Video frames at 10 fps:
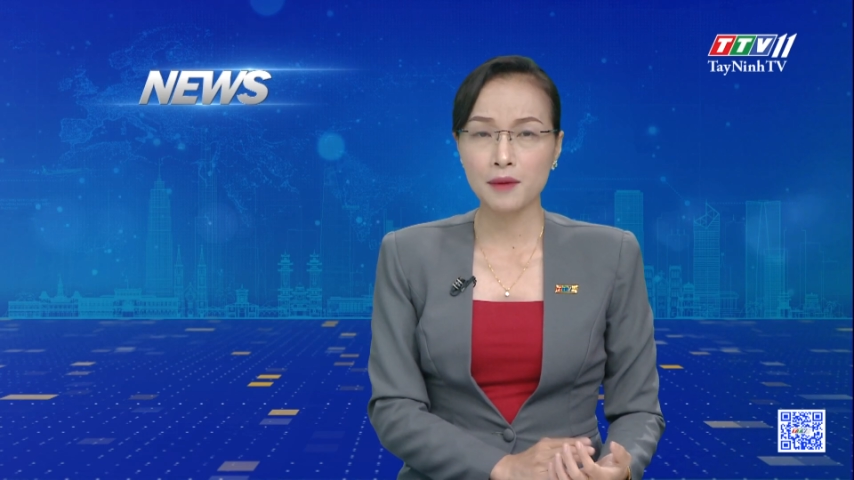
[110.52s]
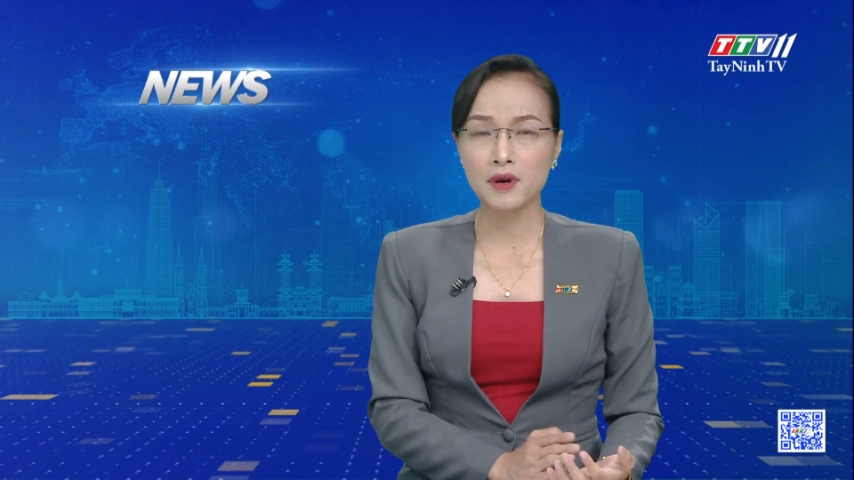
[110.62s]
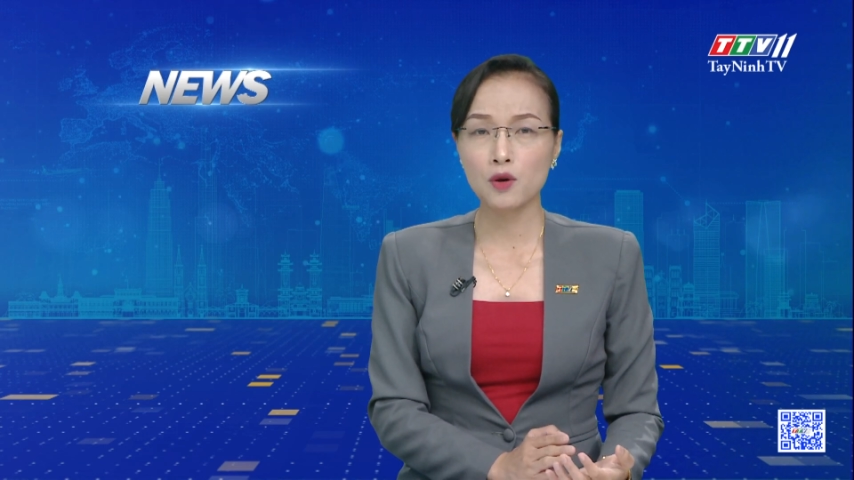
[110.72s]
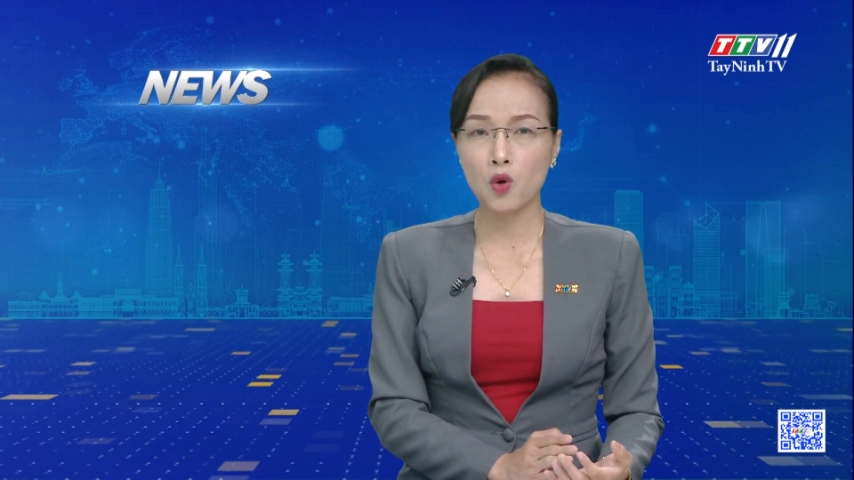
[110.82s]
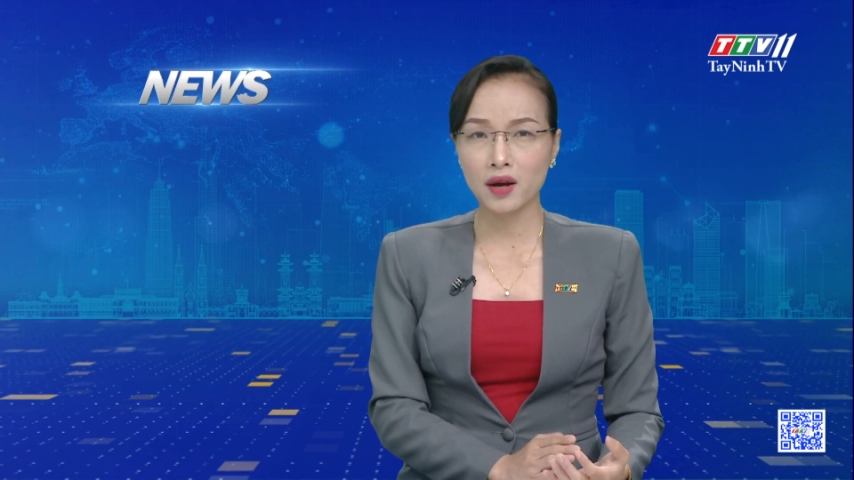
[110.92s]

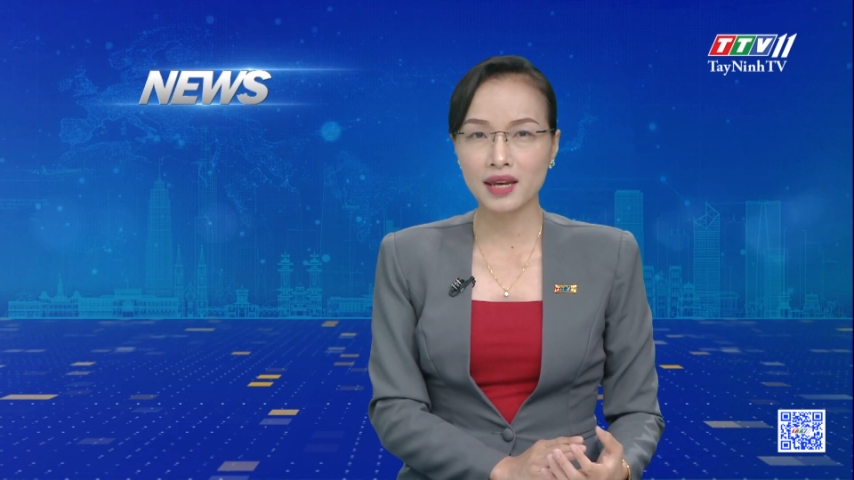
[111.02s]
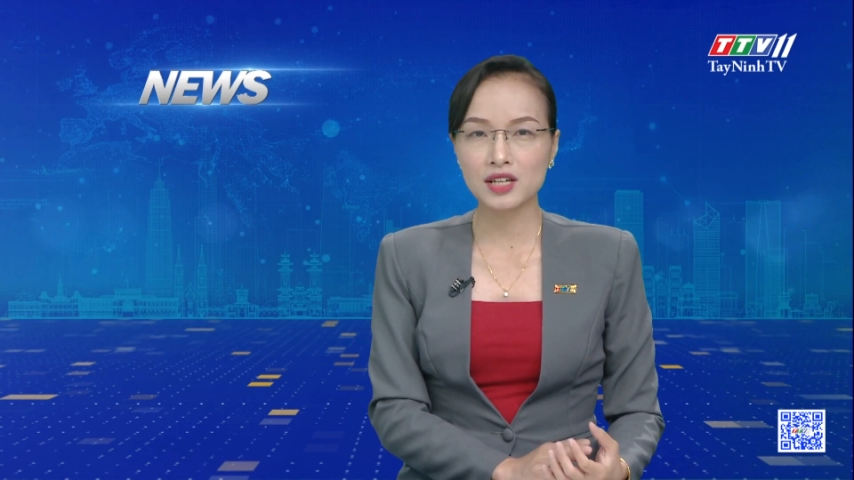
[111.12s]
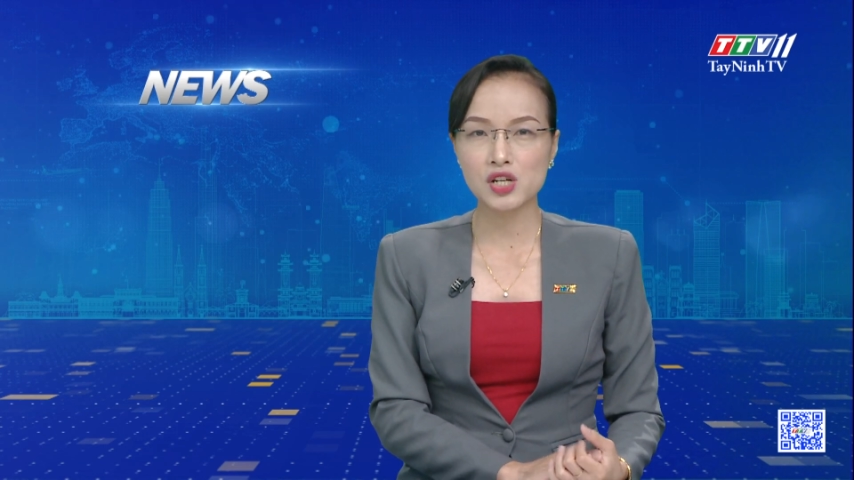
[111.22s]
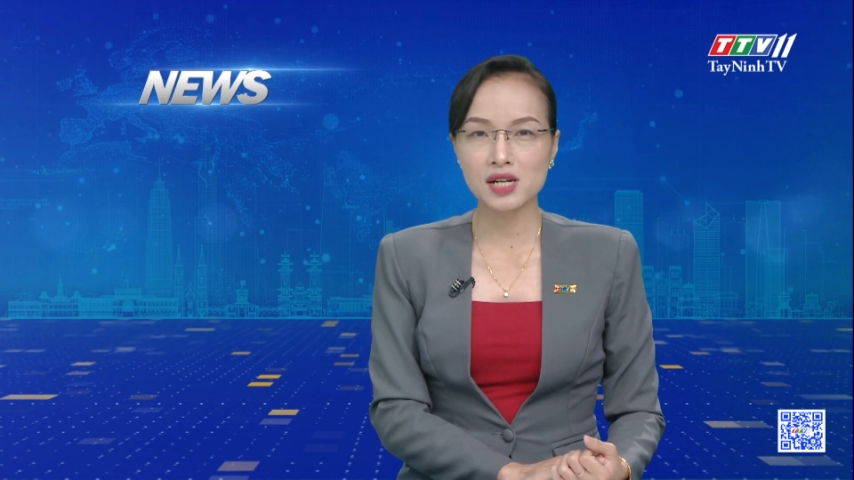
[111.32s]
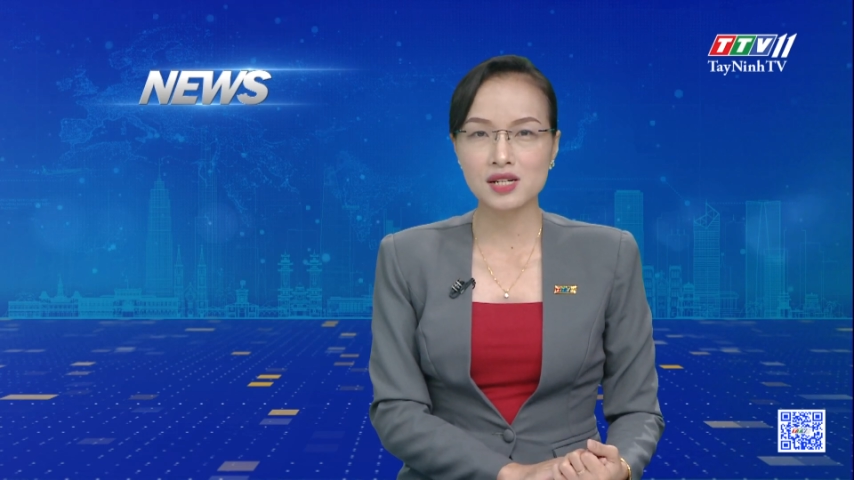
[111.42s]
had a
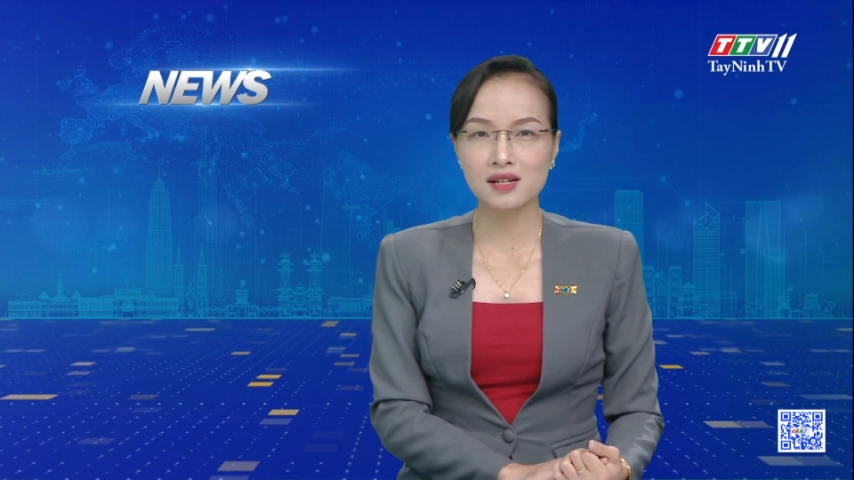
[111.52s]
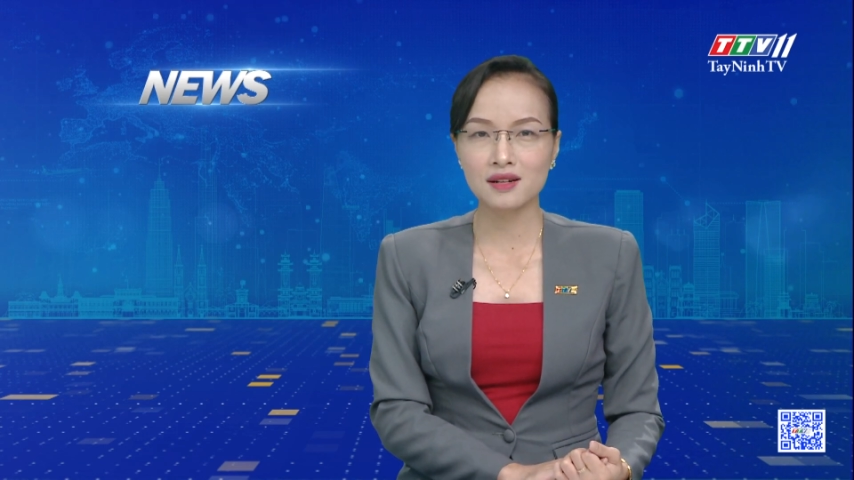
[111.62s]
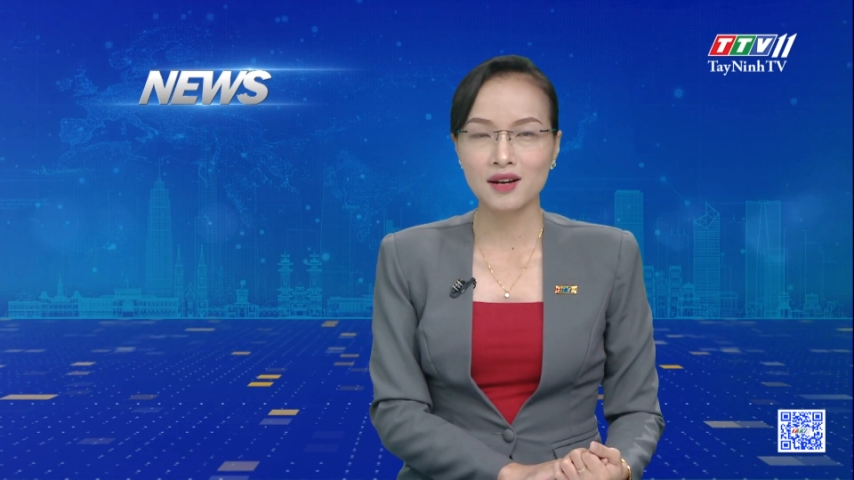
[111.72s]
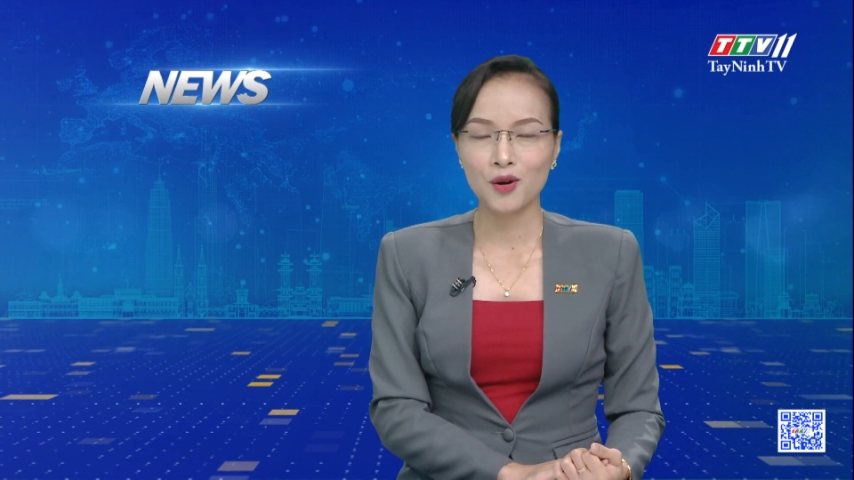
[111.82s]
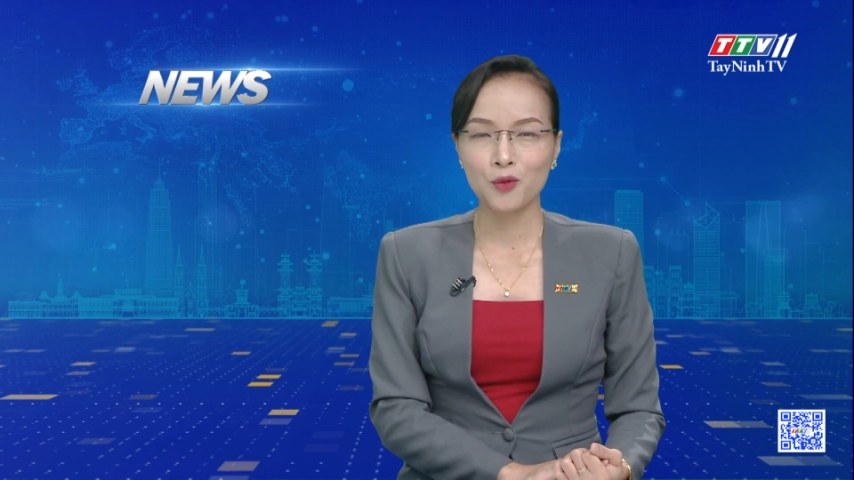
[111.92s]
working
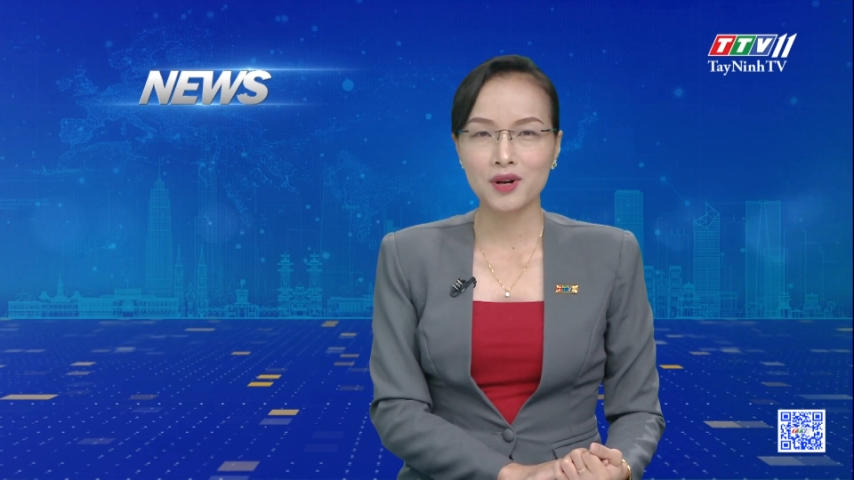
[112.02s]
session